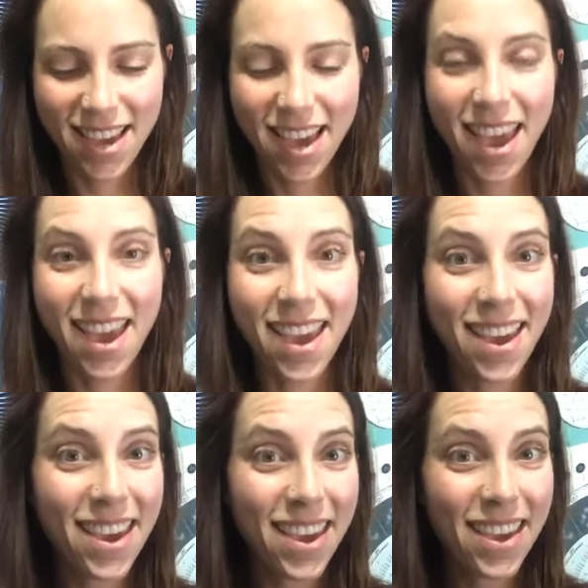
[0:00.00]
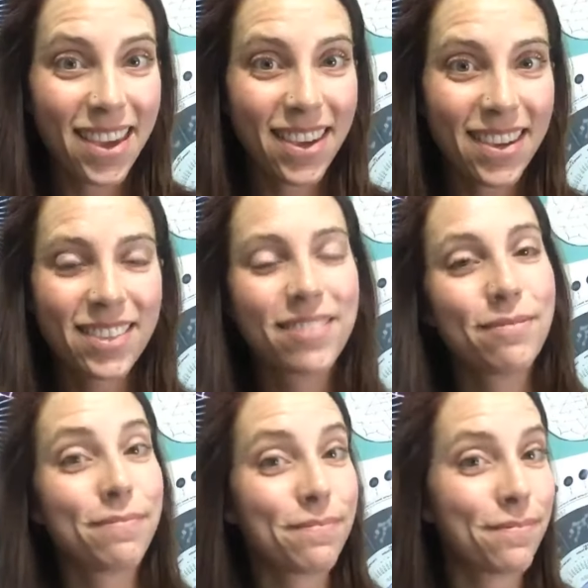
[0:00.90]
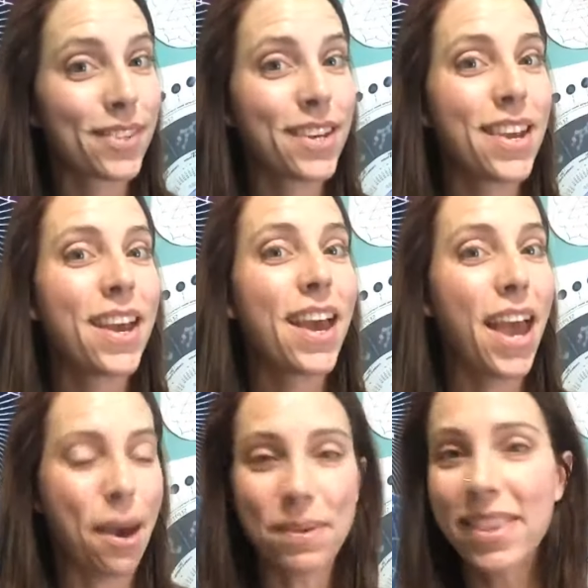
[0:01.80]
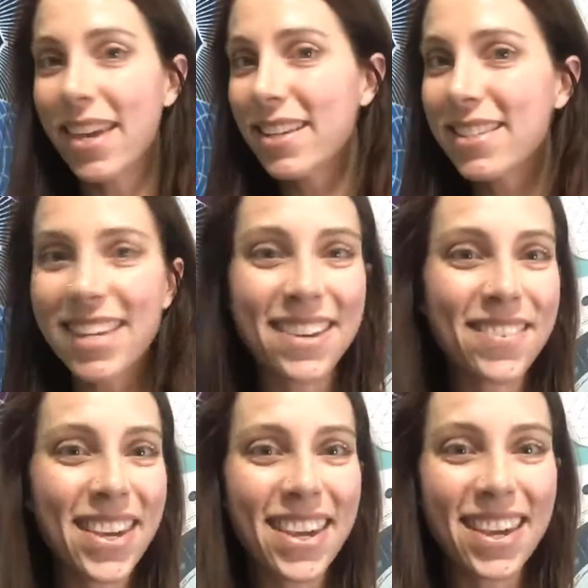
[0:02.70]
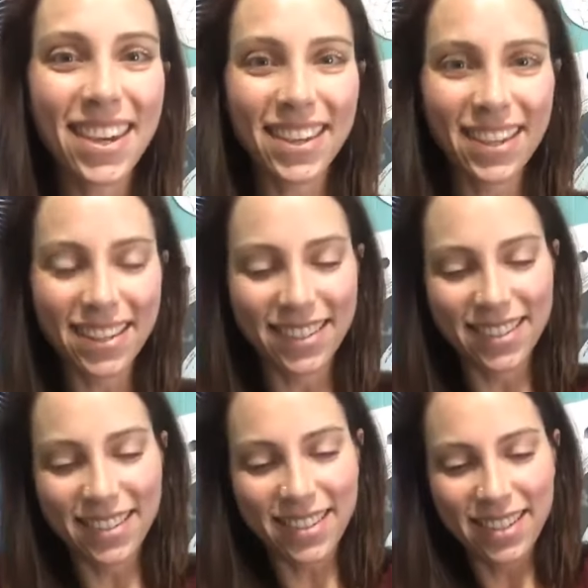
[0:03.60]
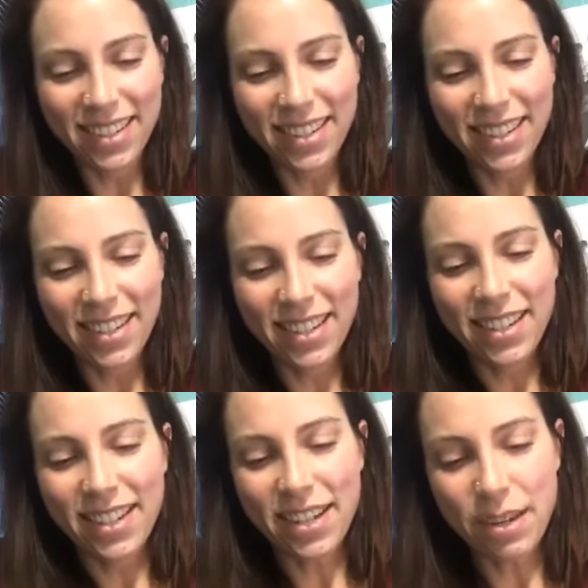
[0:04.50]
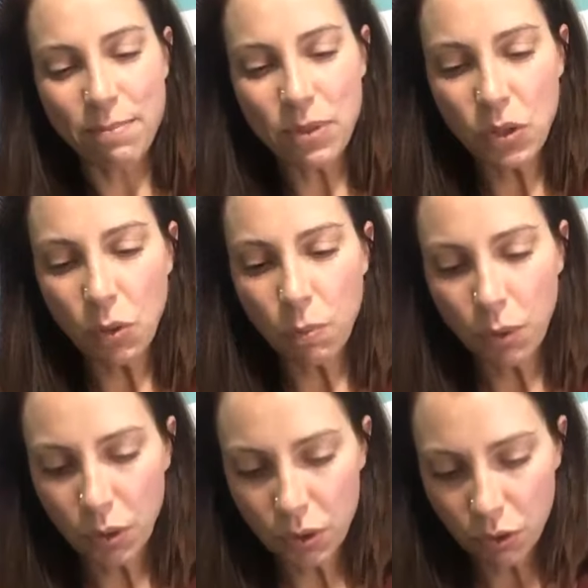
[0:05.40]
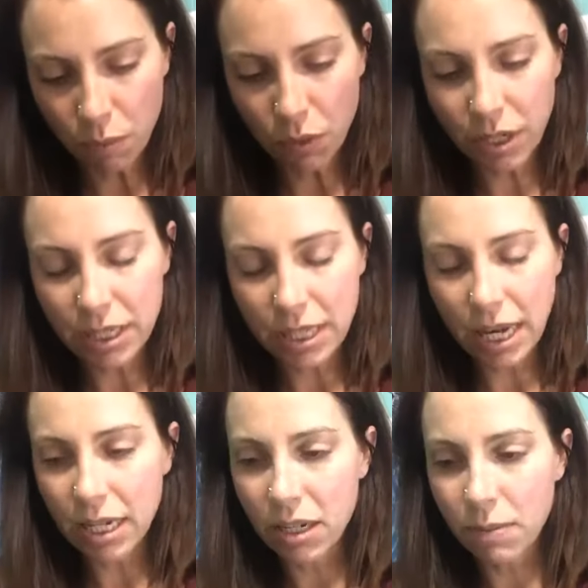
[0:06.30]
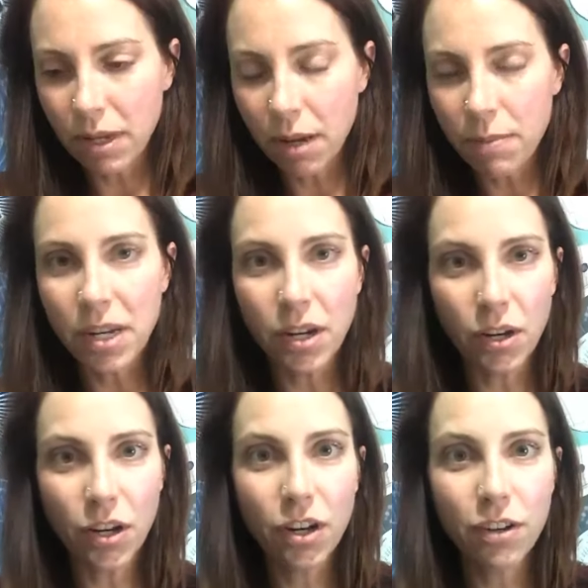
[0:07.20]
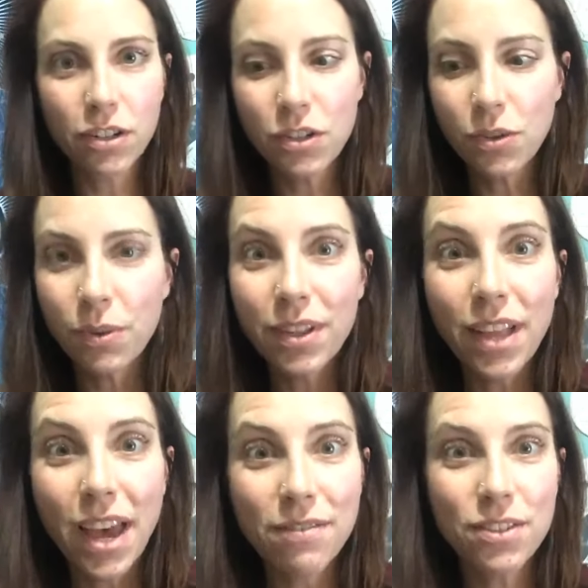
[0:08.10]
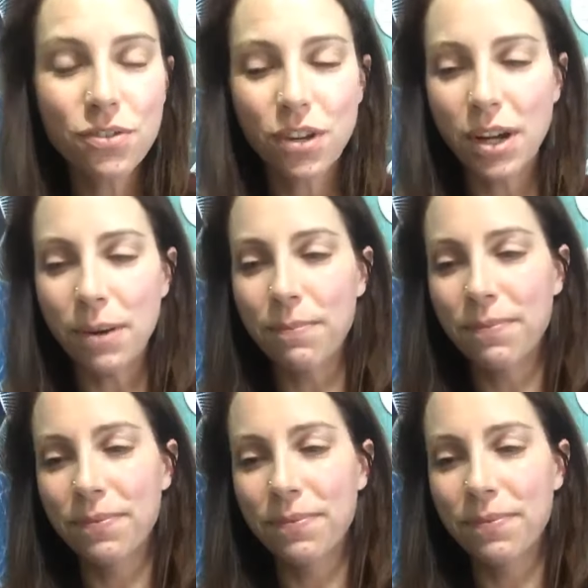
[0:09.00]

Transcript: Hey, happy Thanksgiving. I'm super excited to be coming here to do a live stream.